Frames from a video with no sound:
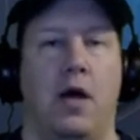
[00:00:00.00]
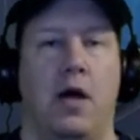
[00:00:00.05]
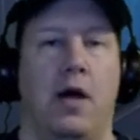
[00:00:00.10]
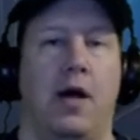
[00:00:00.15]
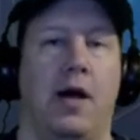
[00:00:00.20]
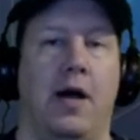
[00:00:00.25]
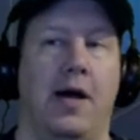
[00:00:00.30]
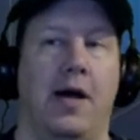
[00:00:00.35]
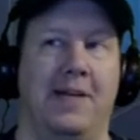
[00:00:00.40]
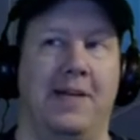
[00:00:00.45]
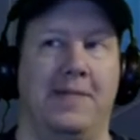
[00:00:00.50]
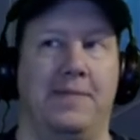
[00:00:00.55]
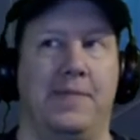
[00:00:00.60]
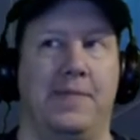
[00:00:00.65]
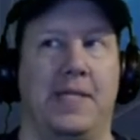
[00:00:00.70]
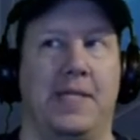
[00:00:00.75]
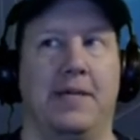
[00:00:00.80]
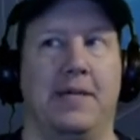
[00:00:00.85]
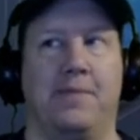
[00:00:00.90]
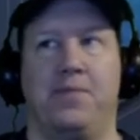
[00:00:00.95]
Uh,
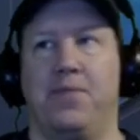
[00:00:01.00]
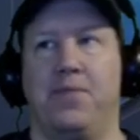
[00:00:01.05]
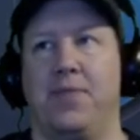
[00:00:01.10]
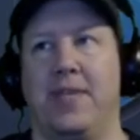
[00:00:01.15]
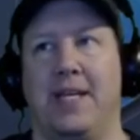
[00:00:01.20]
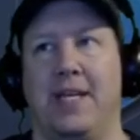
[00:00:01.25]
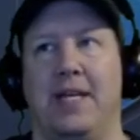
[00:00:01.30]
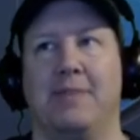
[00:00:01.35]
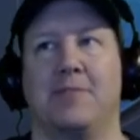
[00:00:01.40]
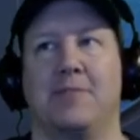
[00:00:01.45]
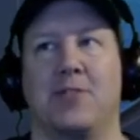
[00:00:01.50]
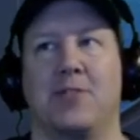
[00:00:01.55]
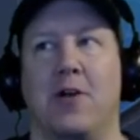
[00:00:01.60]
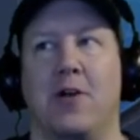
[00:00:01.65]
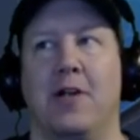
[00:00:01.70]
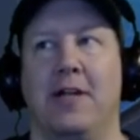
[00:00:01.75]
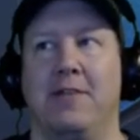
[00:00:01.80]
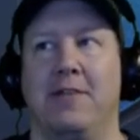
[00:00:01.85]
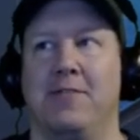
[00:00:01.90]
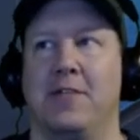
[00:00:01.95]
now, I'm
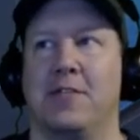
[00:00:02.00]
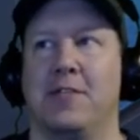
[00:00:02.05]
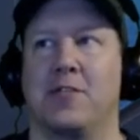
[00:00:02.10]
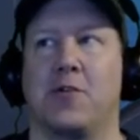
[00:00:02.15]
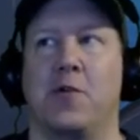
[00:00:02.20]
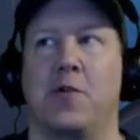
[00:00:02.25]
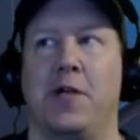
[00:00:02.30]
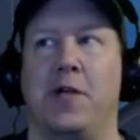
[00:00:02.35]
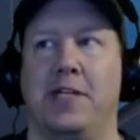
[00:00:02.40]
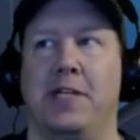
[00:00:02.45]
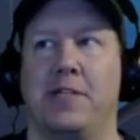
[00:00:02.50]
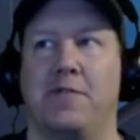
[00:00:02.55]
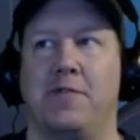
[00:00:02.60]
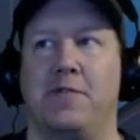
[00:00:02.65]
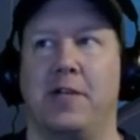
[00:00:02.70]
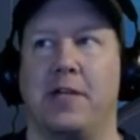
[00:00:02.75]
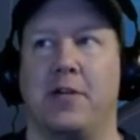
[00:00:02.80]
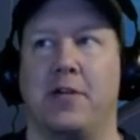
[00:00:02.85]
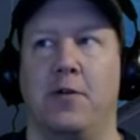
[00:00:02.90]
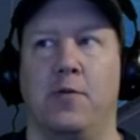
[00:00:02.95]
sorry if the screen is
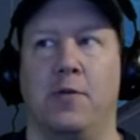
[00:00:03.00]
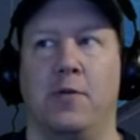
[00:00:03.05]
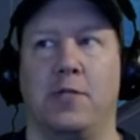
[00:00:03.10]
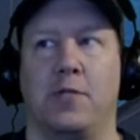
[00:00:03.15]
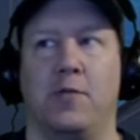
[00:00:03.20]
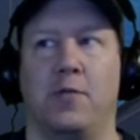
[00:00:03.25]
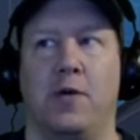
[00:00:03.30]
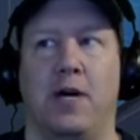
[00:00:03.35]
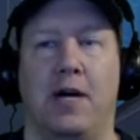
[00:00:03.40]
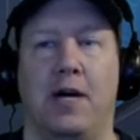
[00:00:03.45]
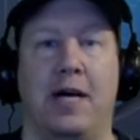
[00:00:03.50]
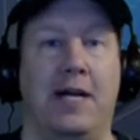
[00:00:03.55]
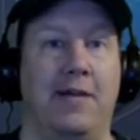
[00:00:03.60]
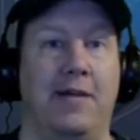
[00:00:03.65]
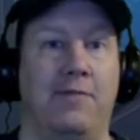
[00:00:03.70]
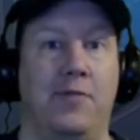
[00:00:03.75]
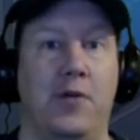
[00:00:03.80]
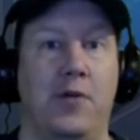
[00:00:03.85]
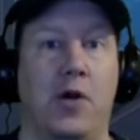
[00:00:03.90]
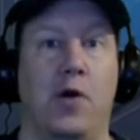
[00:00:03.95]
flickering once in a while. I
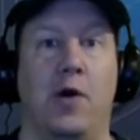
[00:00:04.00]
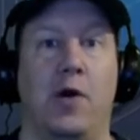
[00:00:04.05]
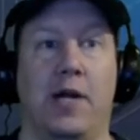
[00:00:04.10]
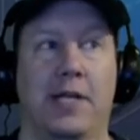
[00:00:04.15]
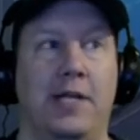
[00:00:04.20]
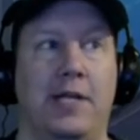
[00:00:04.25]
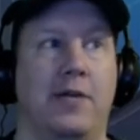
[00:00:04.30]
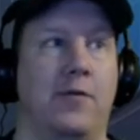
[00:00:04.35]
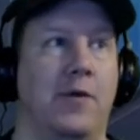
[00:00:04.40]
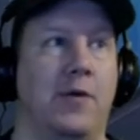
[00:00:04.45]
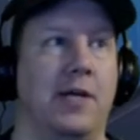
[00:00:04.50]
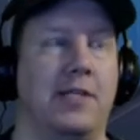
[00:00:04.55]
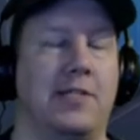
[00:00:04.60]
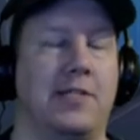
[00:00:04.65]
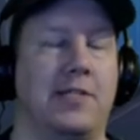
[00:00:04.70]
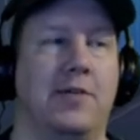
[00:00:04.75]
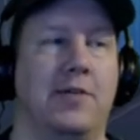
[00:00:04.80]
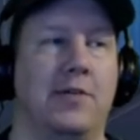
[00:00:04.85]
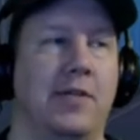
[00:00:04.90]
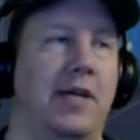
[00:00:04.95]
have no idea why
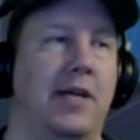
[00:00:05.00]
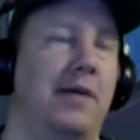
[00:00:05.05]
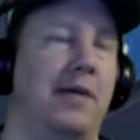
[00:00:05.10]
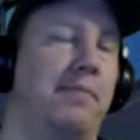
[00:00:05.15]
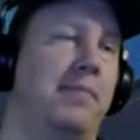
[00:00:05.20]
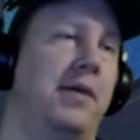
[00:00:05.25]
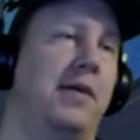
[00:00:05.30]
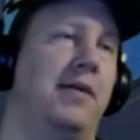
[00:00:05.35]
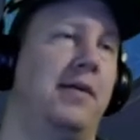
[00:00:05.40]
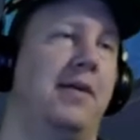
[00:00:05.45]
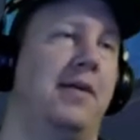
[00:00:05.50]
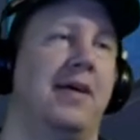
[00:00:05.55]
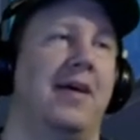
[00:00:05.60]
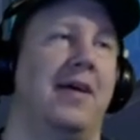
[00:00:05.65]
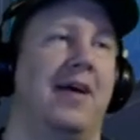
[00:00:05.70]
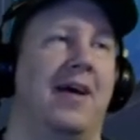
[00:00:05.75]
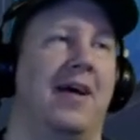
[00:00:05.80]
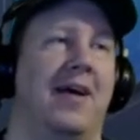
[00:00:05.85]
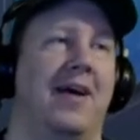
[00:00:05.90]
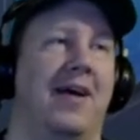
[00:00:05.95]
it's doing that. But
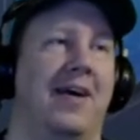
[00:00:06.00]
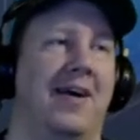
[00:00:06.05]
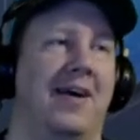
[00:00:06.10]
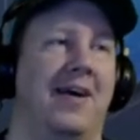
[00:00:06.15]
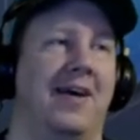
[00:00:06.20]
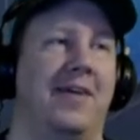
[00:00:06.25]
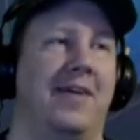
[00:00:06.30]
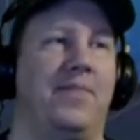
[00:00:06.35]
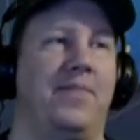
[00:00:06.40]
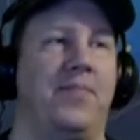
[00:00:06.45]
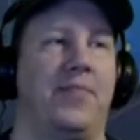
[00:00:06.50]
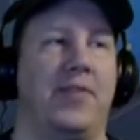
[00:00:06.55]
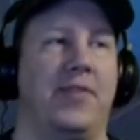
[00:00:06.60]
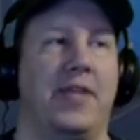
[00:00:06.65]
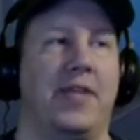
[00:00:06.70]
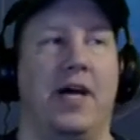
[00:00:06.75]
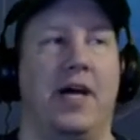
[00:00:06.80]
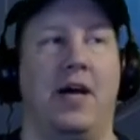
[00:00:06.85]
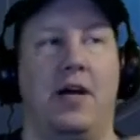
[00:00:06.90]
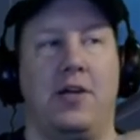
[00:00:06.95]
uh,
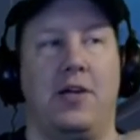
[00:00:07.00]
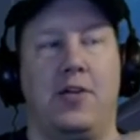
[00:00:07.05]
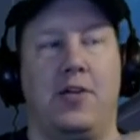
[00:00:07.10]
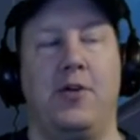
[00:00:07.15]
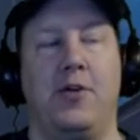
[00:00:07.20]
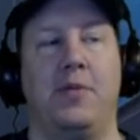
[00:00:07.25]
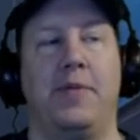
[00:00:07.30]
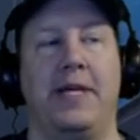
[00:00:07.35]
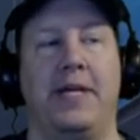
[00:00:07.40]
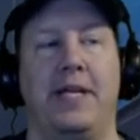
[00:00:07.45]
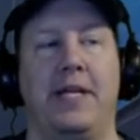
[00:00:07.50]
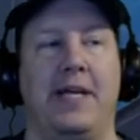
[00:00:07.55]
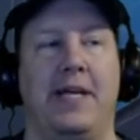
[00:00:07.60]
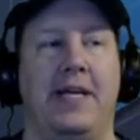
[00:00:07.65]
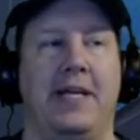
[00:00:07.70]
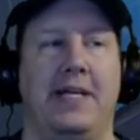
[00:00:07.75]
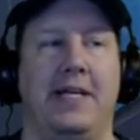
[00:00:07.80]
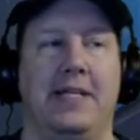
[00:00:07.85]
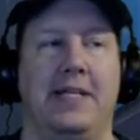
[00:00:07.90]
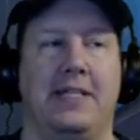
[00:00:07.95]
the human
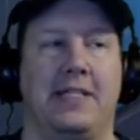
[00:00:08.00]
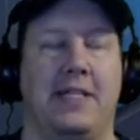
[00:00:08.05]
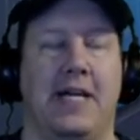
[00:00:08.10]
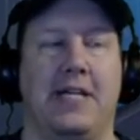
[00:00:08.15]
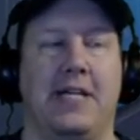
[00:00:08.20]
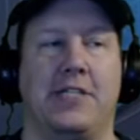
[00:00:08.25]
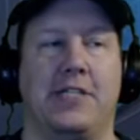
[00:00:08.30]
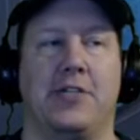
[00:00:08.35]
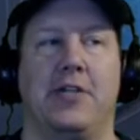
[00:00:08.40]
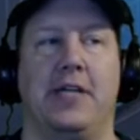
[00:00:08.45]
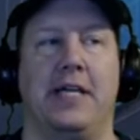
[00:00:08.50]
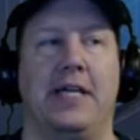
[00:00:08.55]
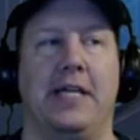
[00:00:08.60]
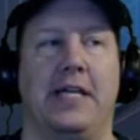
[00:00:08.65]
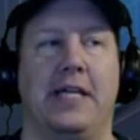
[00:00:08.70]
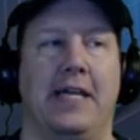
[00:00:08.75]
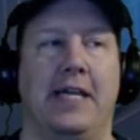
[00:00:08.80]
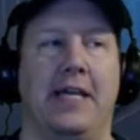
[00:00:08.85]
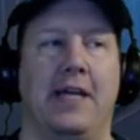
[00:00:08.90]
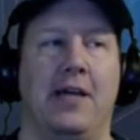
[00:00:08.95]
is naturally
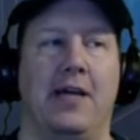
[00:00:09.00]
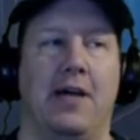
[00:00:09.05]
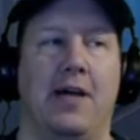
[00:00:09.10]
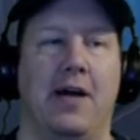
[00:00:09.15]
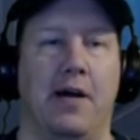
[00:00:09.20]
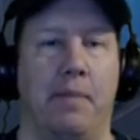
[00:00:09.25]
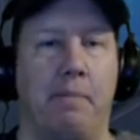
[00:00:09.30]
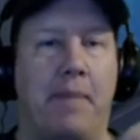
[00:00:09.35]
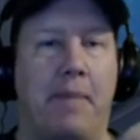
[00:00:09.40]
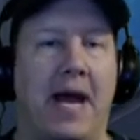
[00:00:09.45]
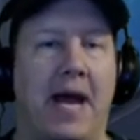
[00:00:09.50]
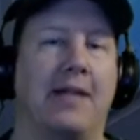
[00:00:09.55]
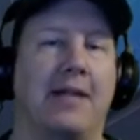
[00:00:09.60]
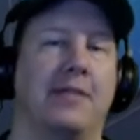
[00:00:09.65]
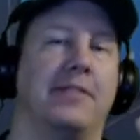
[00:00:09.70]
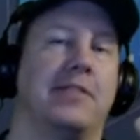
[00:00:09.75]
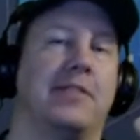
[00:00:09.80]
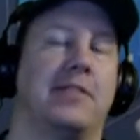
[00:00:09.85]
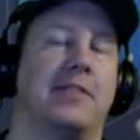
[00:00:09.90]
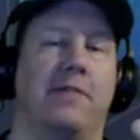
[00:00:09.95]
the uh,
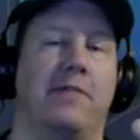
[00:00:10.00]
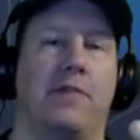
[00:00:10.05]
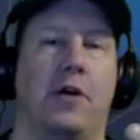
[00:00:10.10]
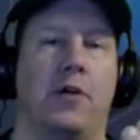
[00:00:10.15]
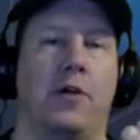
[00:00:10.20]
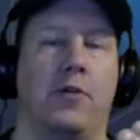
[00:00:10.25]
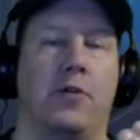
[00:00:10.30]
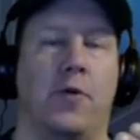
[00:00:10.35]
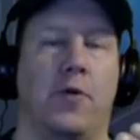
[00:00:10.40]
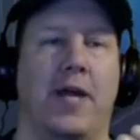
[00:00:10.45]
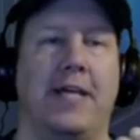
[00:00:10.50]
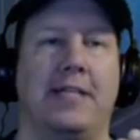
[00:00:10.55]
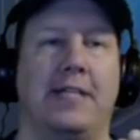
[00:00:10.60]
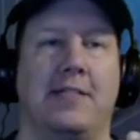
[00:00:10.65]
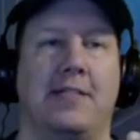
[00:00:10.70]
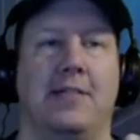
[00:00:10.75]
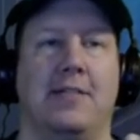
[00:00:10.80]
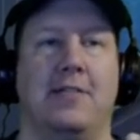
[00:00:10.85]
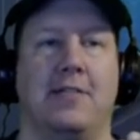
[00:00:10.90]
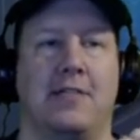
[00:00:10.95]
balanced of all the
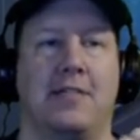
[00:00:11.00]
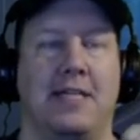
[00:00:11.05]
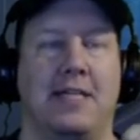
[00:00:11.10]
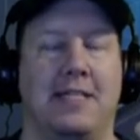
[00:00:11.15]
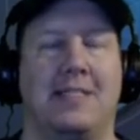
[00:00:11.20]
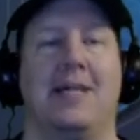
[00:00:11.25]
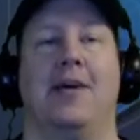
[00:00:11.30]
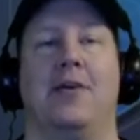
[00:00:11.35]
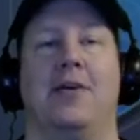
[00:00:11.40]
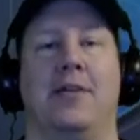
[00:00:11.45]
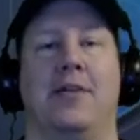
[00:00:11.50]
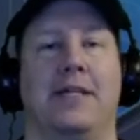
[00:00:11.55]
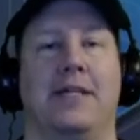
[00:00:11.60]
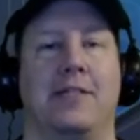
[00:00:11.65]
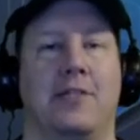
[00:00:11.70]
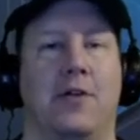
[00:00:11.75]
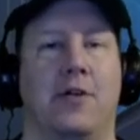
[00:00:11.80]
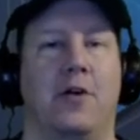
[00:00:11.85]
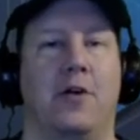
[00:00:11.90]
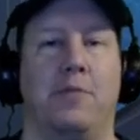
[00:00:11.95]
races. That's how it
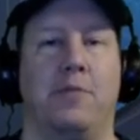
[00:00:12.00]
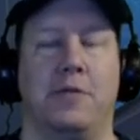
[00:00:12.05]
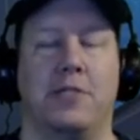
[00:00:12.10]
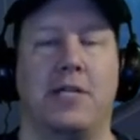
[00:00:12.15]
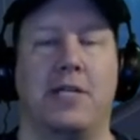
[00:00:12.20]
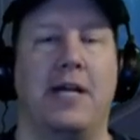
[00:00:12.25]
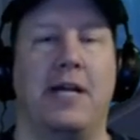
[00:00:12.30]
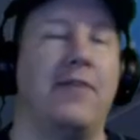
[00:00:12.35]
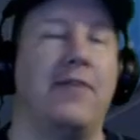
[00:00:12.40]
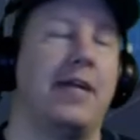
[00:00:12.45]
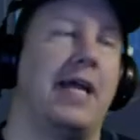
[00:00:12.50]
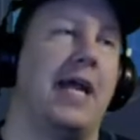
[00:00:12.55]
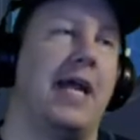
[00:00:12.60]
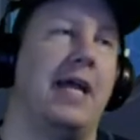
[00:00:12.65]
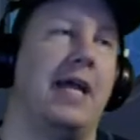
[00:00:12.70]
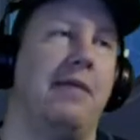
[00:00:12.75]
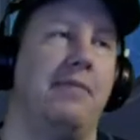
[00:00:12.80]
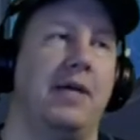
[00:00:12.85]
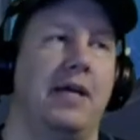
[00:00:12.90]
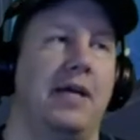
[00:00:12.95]
is on almost every
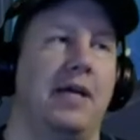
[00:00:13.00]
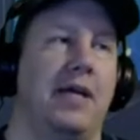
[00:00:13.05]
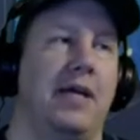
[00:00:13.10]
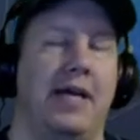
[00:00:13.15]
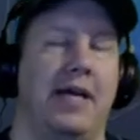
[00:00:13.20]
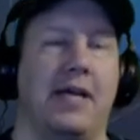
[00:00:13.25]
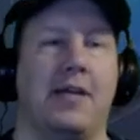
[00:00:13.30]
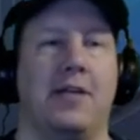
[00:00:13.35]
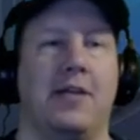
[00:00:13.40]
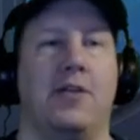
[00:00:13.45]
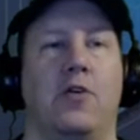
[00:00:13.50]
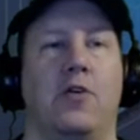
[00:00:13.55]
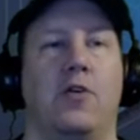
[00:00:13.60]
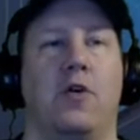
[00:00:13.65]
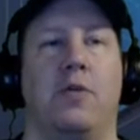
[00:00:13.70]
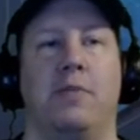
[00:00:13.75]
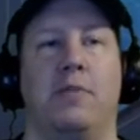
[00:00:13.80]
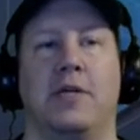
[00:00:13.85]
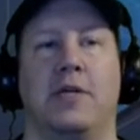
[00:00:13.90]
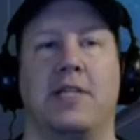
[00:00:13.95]
game. It can
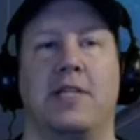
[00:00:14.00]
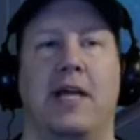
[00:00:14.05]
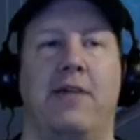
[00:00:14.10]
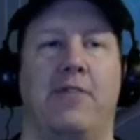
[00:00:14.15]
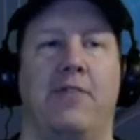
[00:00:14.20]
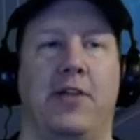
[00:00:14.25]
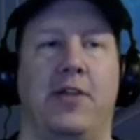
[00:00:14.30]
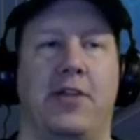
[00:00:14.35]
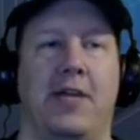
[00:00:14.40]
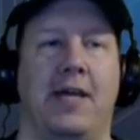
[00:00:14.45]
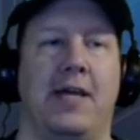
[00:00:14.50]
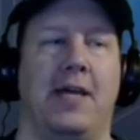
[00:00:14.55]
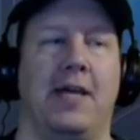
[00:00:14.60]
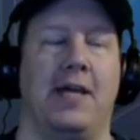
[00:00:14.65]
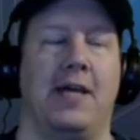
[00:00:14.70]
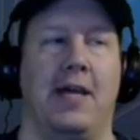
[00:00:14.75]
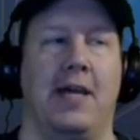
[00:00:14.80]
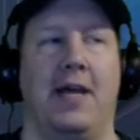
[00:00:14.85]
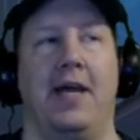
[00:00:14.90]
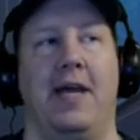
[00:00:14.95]
almost
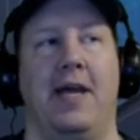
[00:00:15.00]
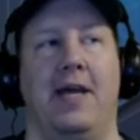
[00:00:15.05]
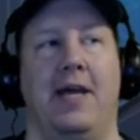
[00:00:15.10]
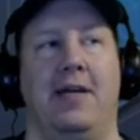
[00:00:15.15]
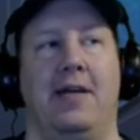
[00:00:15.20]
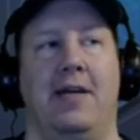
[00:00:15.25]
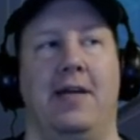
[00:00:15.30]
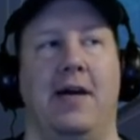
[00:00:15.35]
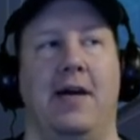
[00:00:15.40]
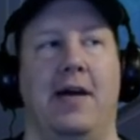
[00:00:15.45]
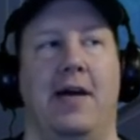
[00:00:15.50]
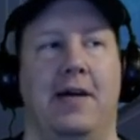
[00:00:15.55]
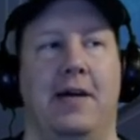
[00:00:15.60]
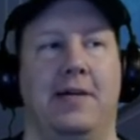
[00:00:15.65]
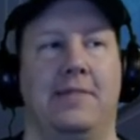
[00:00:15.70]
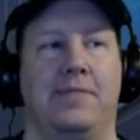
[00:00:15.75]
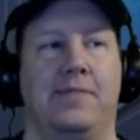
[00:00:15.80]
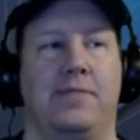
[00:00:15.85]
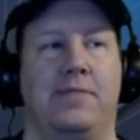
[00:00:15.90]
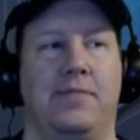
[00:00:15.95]
everything and
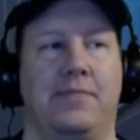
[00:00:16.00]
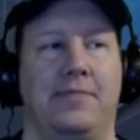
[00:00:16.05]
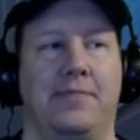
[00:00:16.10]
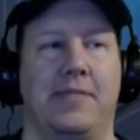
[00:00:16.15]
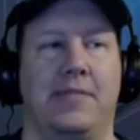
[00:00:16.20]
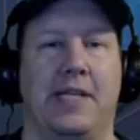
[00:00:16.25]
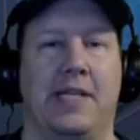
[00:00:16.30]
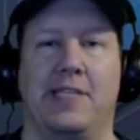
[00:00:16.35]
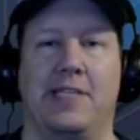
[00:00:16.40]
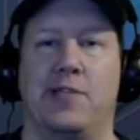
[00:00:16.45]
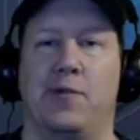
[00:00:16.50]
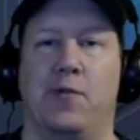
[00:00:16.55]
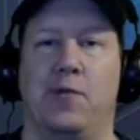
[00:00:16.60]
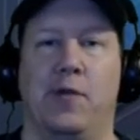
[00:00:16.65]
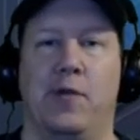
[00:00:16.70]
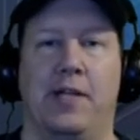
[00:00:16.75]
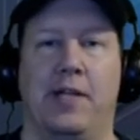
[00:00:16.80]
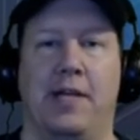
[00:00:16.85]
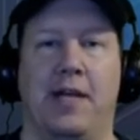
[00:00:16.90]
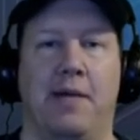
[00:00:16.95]
uh, isn't
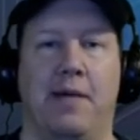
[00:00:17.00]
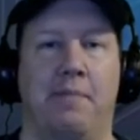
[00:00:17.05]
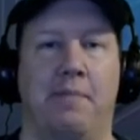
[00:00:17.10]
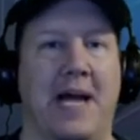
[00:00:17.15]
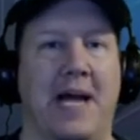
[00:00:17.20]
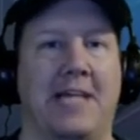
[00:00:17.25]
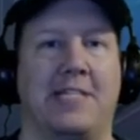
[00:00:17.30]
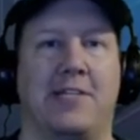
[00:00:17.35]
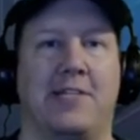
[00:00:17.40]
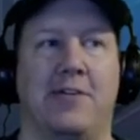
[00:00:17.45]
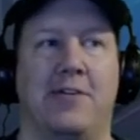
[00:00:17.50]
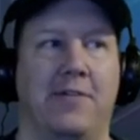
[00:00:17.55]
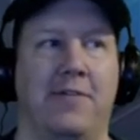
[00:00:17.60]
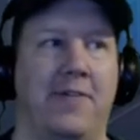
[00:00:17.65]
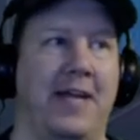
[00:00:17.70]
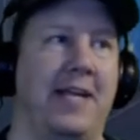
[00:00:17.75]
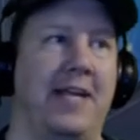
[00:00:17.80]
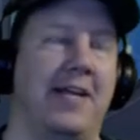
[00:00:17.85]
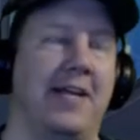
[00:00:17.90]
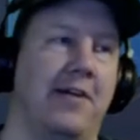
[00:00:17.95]
really a master of
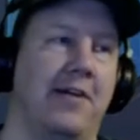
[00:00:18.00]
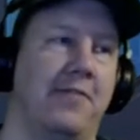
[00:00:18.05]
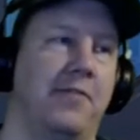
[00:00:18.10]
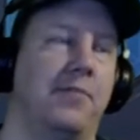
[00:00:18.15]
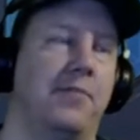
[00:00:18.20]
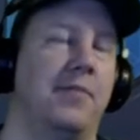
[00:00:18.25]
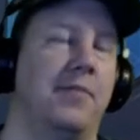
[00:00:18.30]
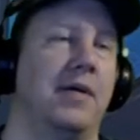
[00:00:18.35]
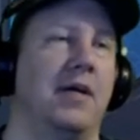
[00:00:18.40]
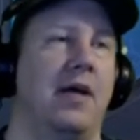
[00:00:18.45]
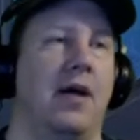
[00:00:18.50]
any of them.